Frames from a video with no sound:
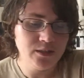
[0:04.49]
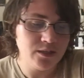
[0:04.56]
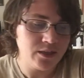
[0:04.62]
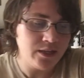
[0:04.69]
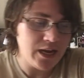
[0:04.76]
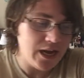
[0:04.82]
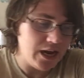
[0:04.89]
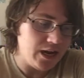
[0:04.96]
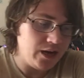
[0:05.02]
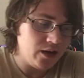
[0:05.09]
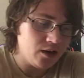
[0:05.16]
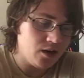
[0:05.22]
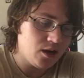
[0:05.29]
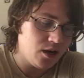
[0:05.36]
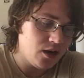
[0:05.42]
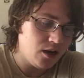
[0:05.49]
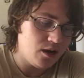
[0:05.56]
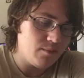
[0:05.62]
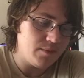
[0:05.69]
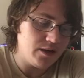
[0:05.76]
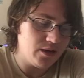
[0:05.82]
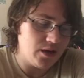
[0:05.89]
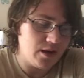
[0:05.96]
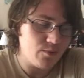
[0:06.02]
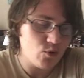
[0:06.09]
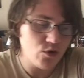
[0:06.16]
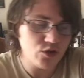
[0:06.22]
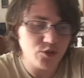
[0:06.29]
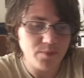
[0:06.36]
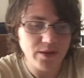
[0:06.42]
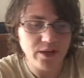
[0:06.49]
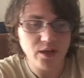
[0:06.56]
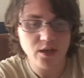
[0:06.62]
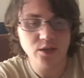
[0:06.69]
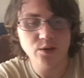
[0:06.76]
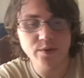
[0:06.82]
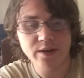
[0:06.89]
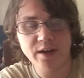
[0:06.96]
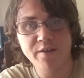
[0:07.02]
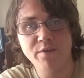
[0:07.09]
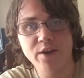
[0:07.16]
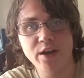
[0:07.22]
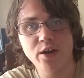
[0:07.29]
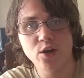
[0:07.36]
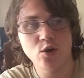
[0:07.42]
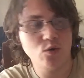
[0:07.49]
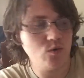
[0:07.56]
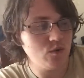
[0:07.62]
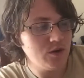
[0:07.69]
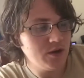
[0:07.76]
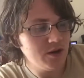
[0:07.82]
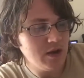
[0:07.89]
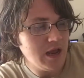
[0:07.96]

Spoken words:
Today I'm going to be doing a video